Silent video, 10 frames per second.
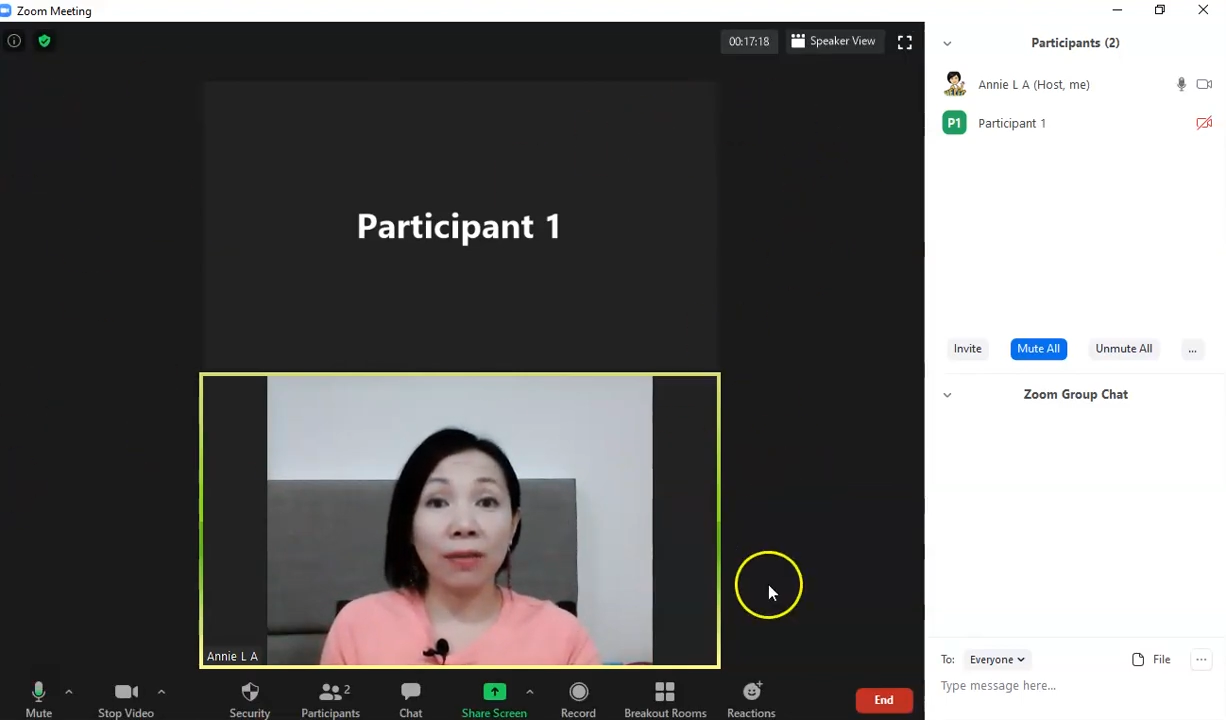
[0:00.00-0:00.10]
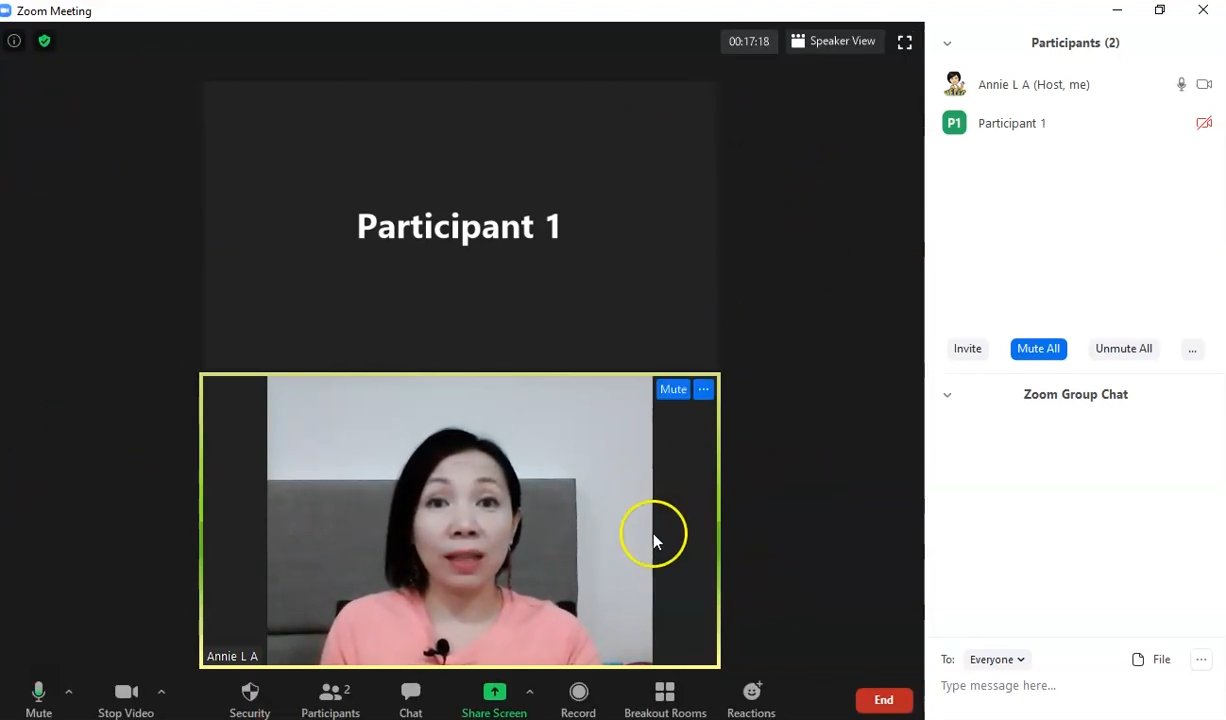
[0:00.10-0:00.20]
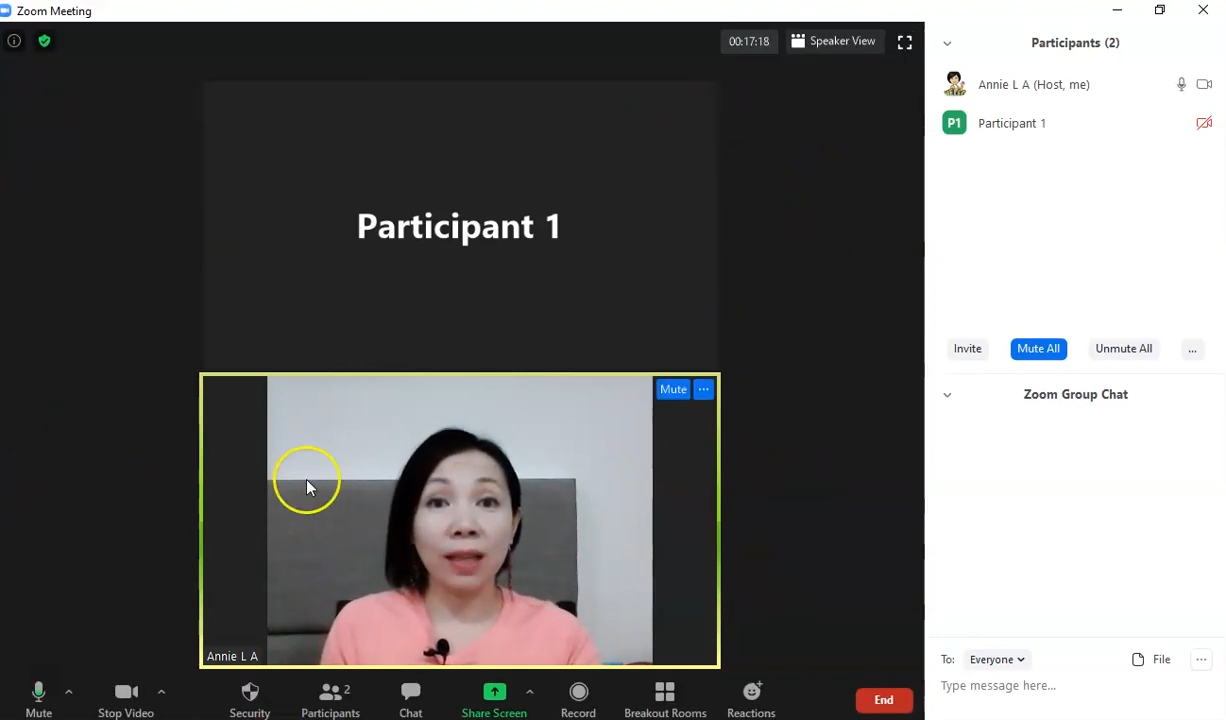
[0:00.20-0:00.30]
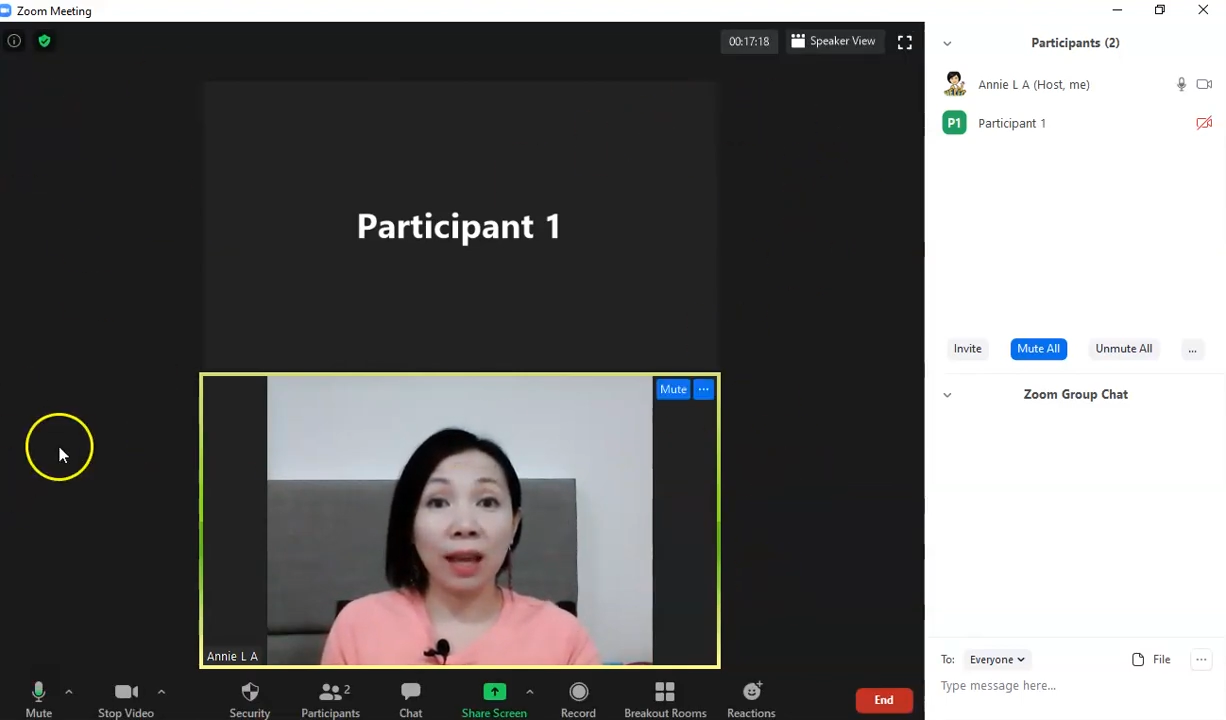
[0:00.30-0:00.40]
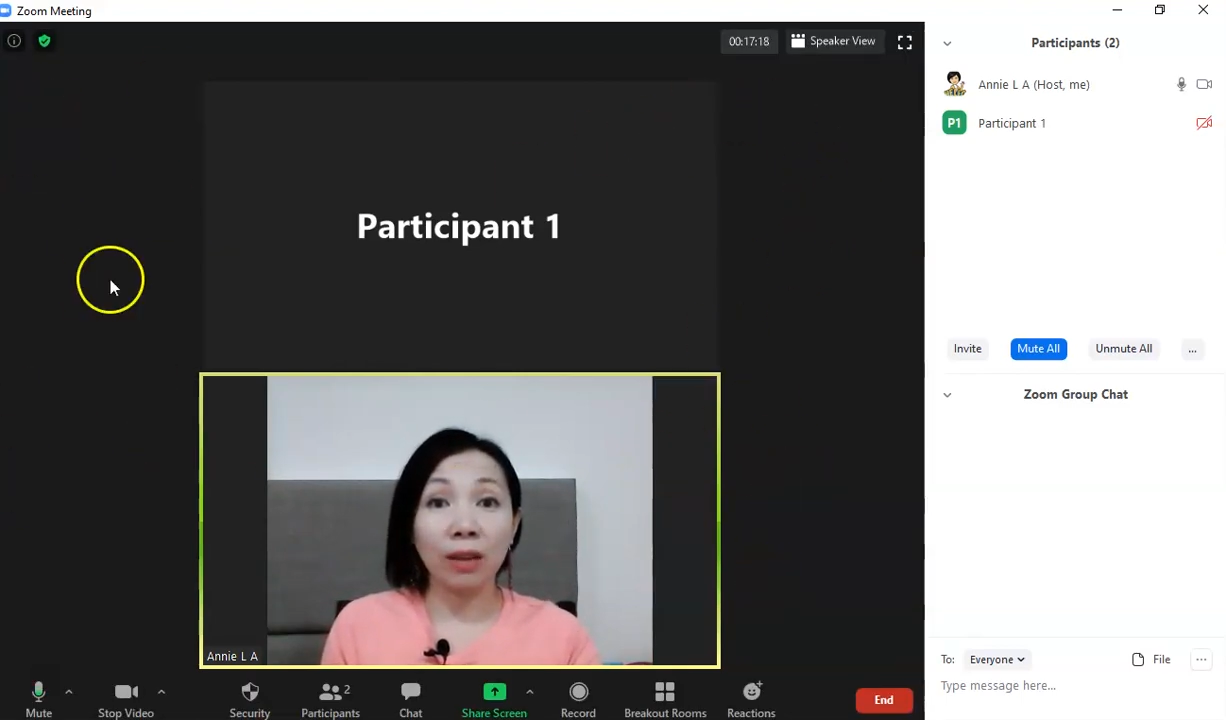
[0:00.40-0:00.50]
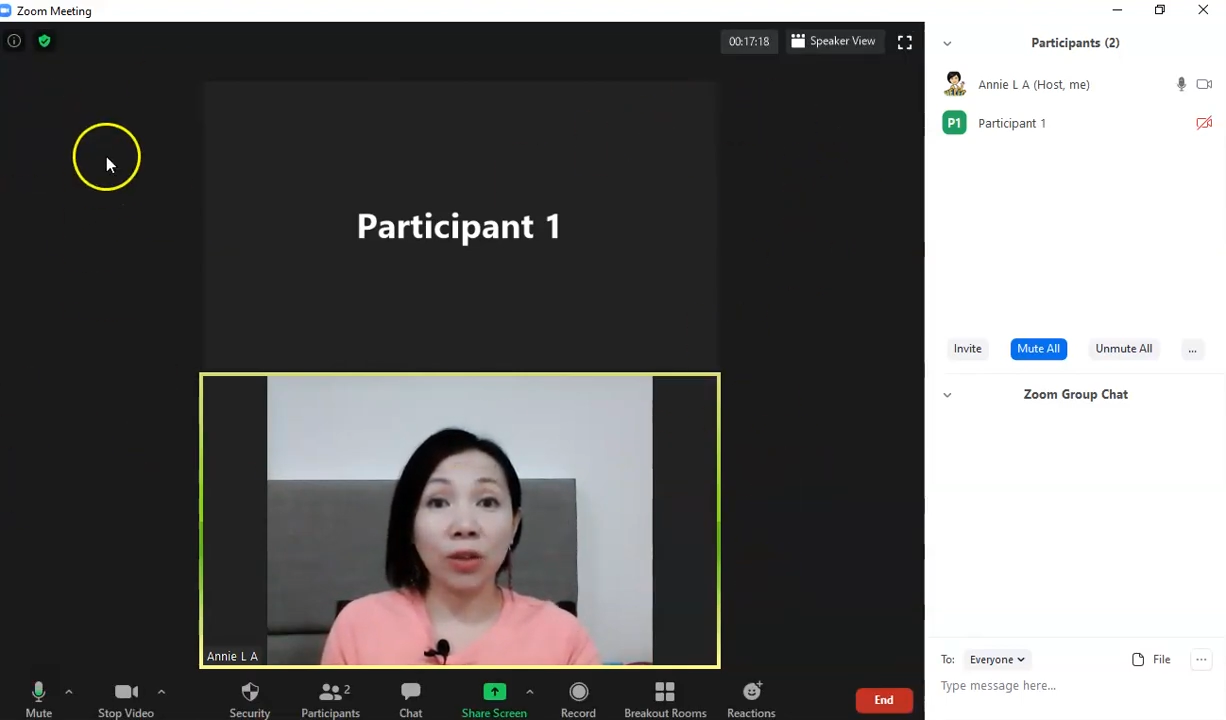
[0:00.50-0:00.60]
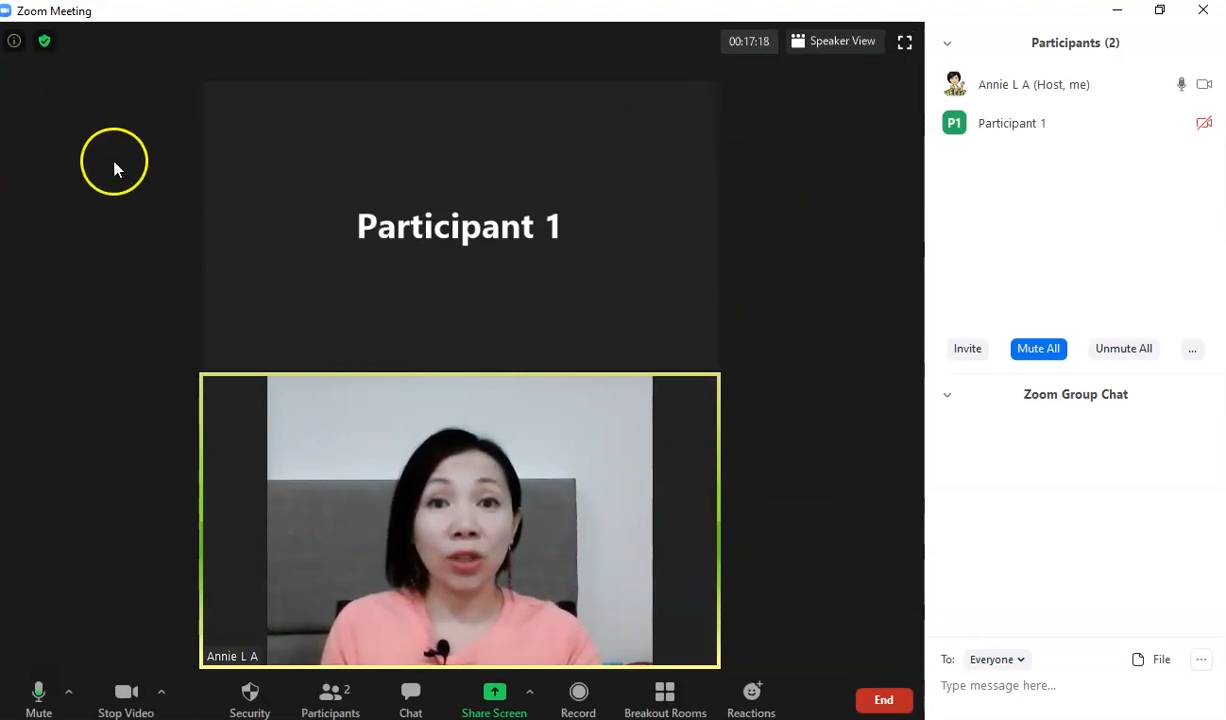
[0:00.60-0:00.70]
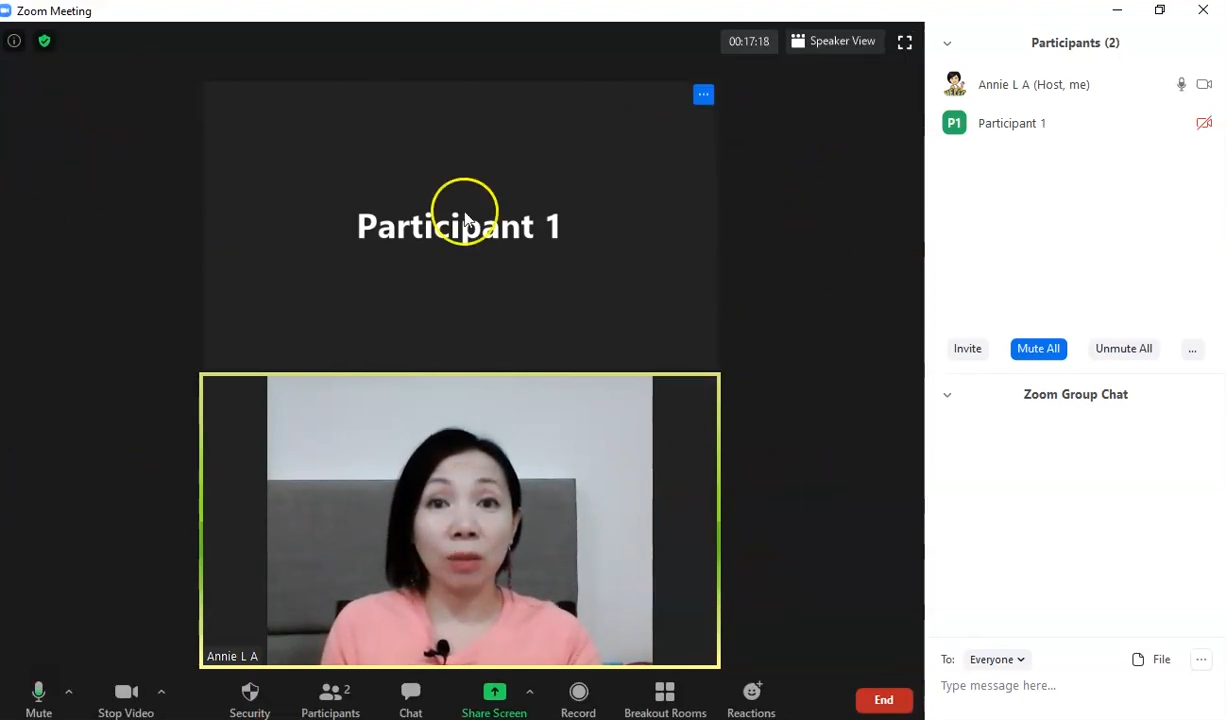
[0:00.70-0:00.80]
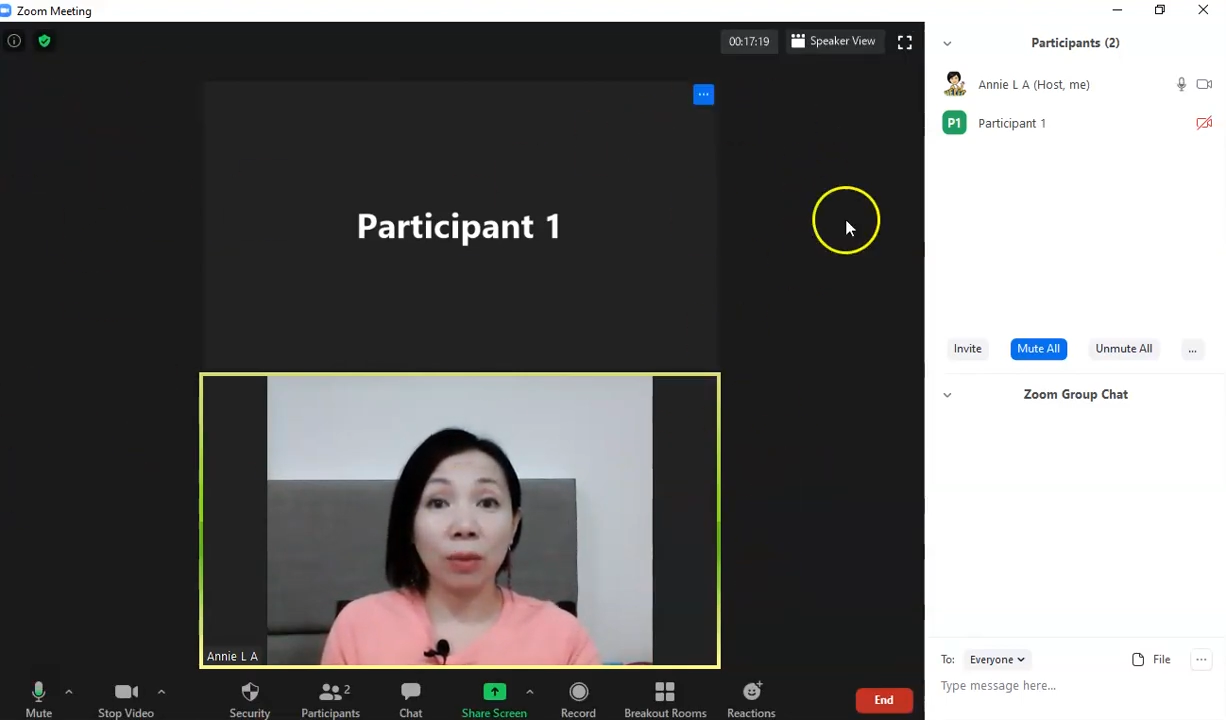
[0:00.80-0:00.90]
It can contain